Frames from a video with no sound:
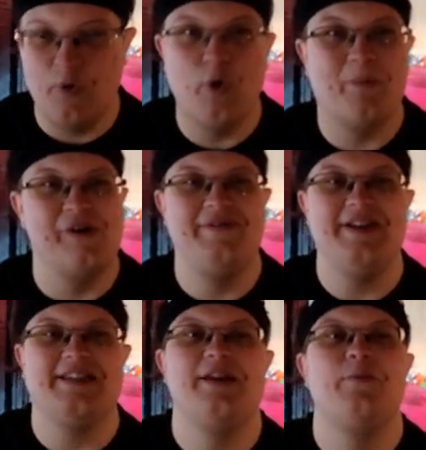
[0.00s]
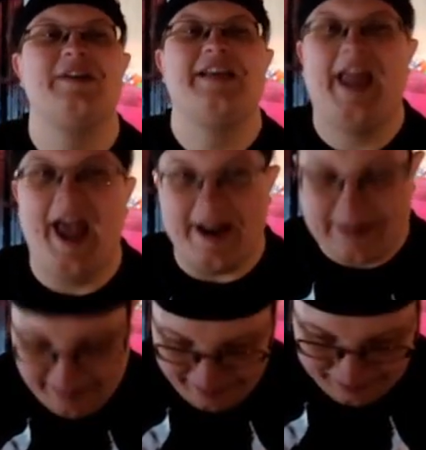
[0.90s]
or previously was a
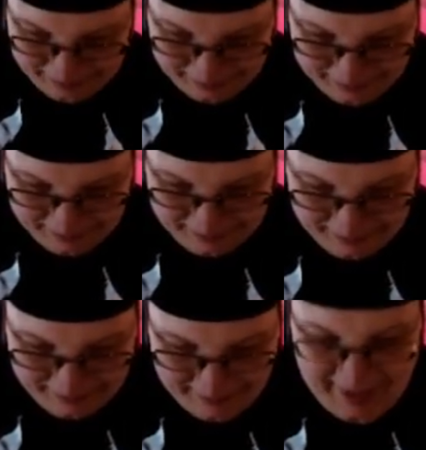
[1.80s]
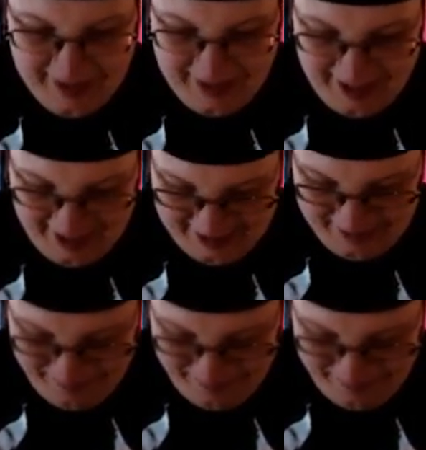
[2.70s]
cat. Yes.